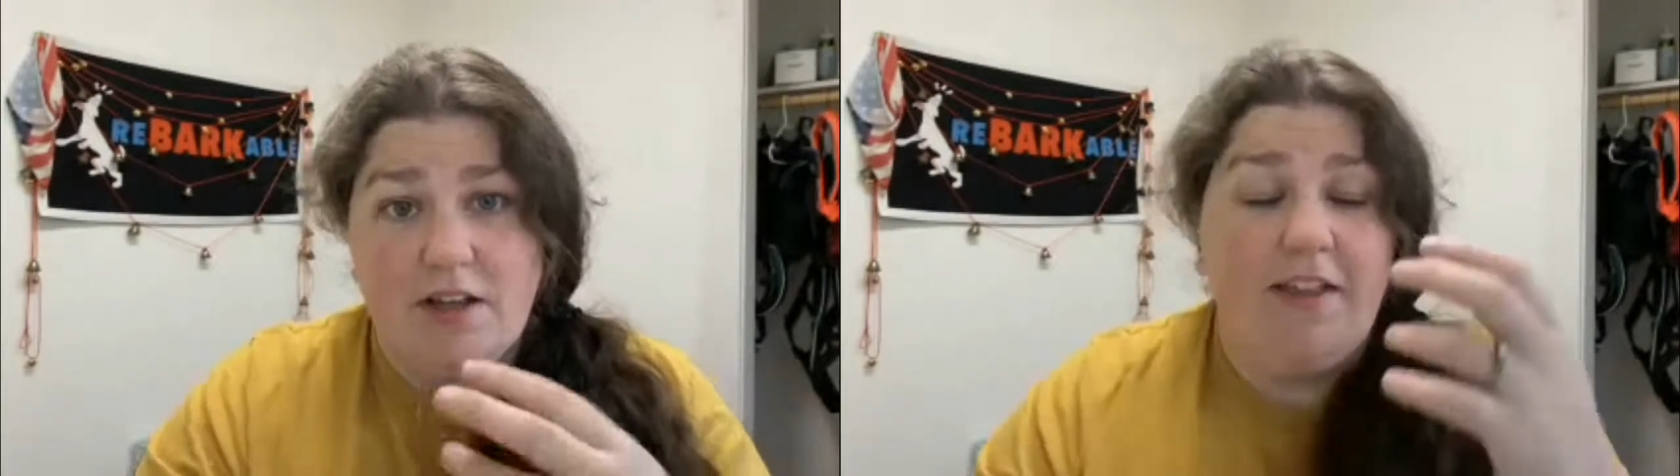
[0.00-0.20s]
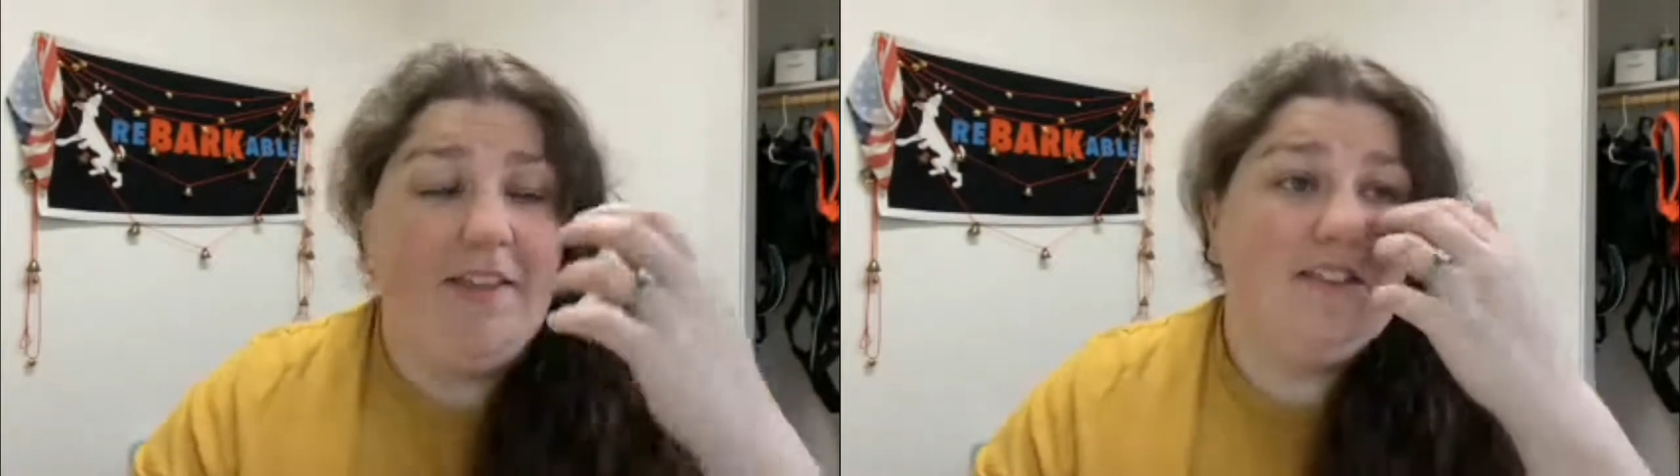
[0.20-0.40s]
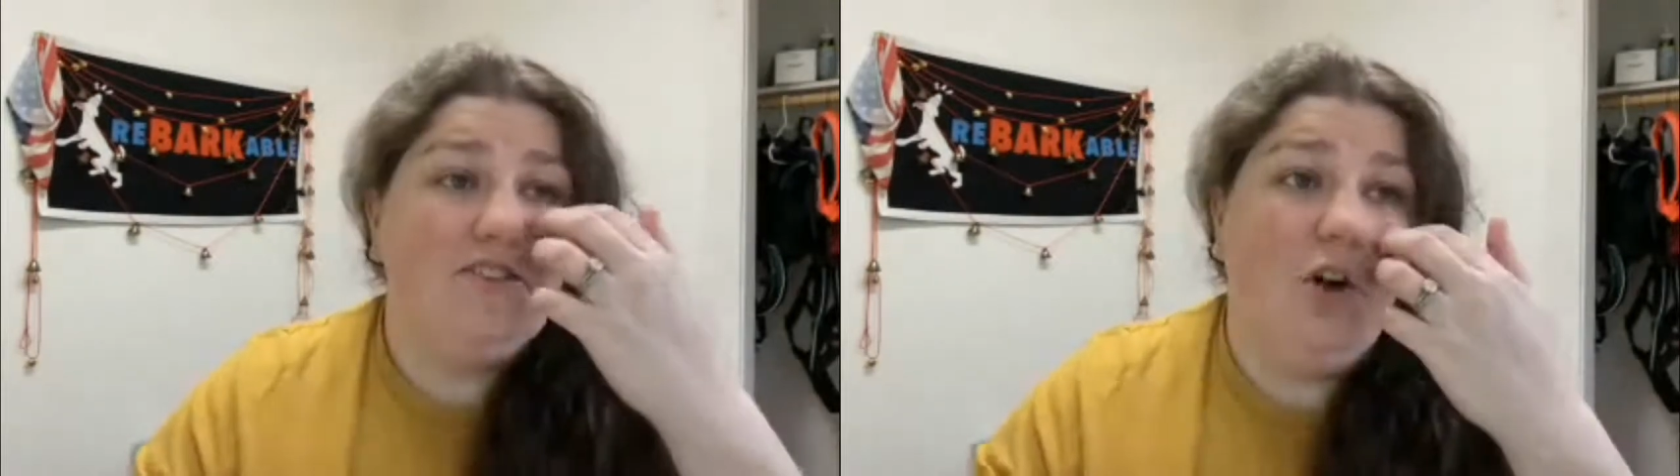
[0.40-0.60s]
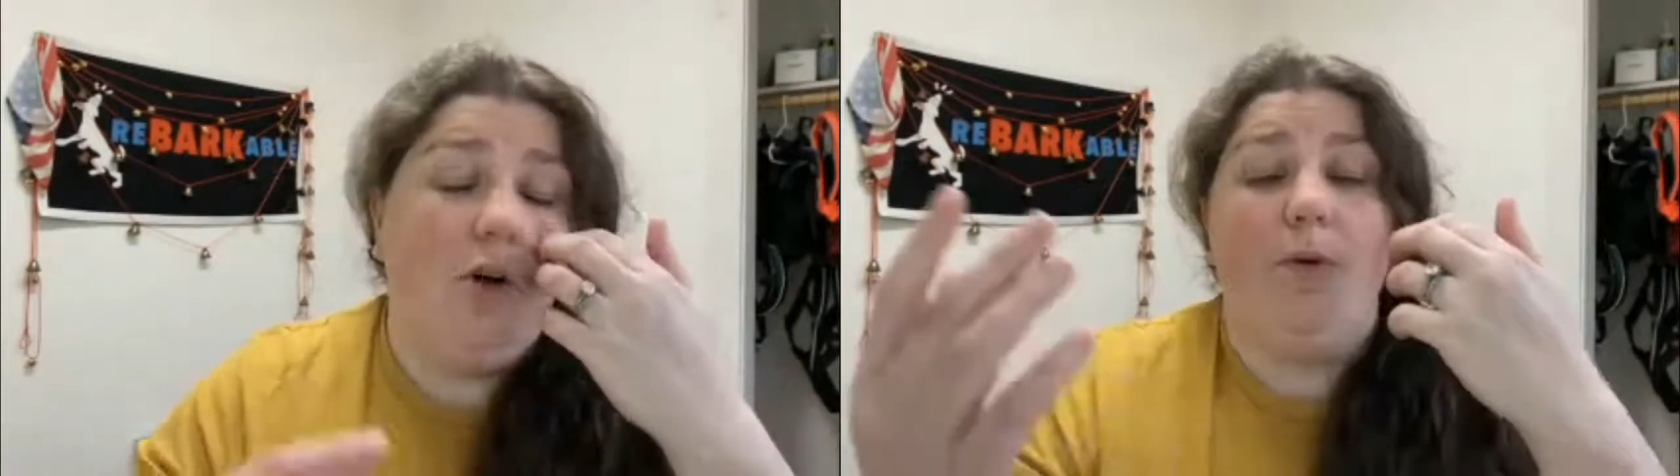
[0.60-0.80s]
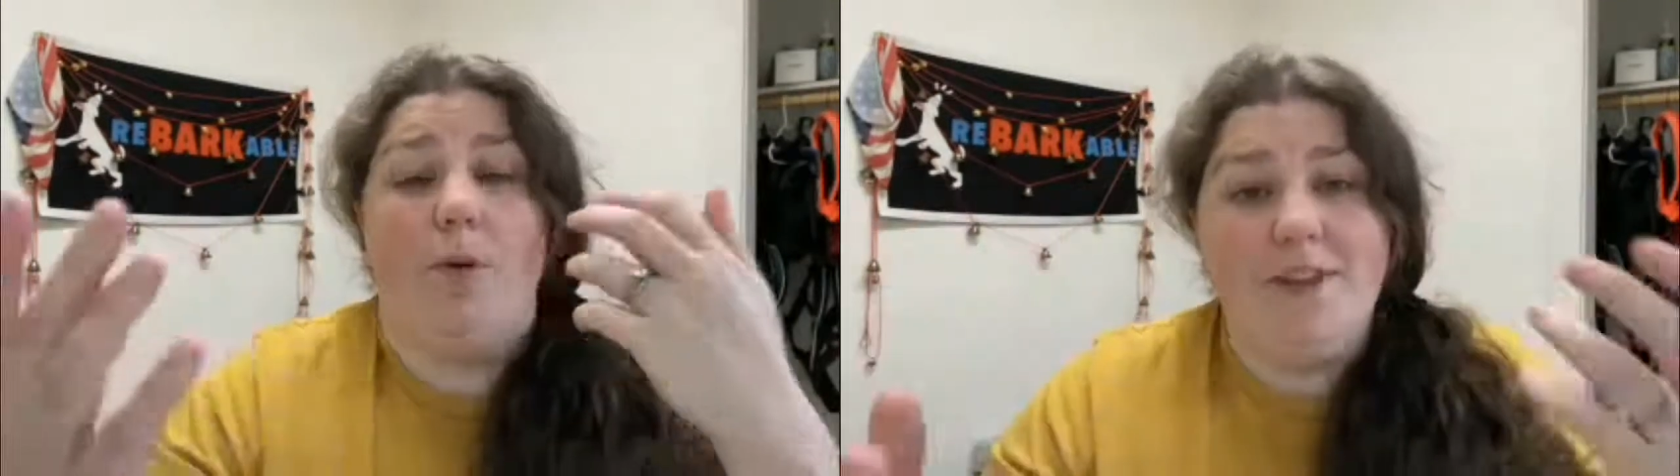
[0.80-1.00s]
And that's not a
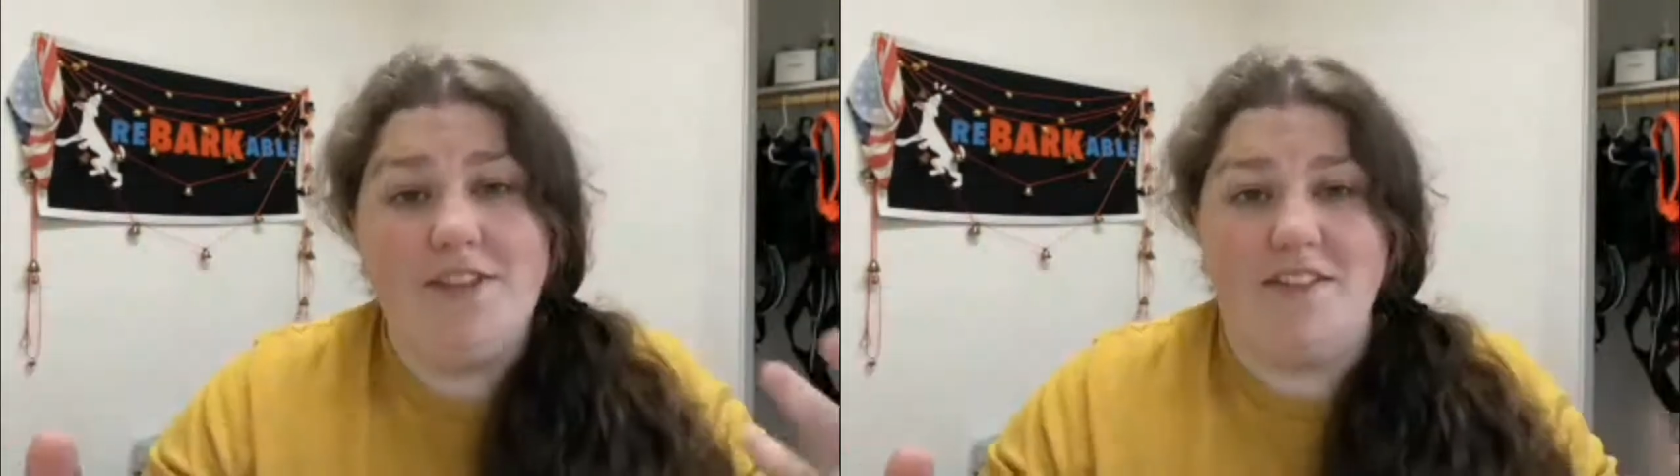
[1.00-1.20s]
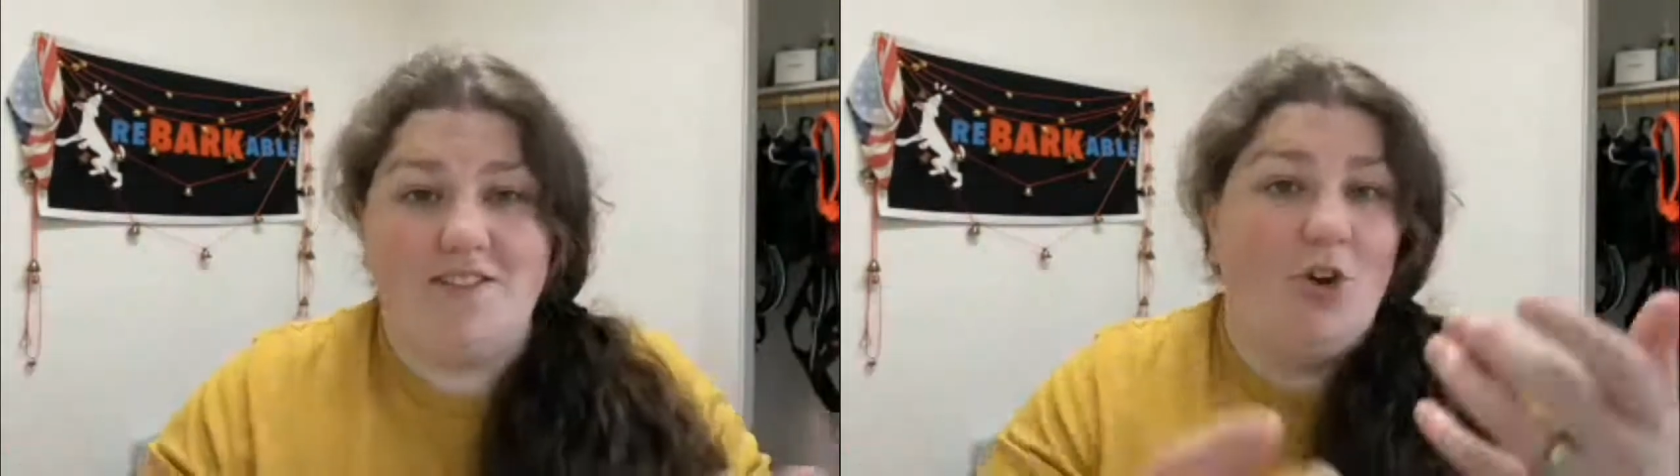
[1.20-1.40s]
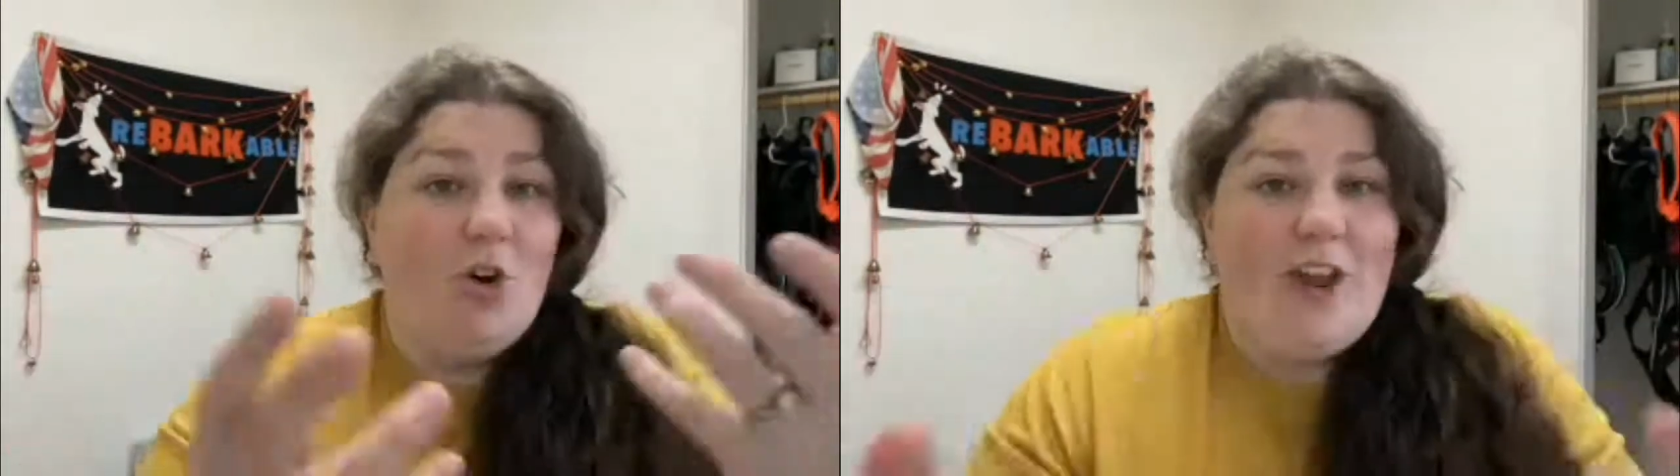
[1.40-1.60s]
promise, that's not a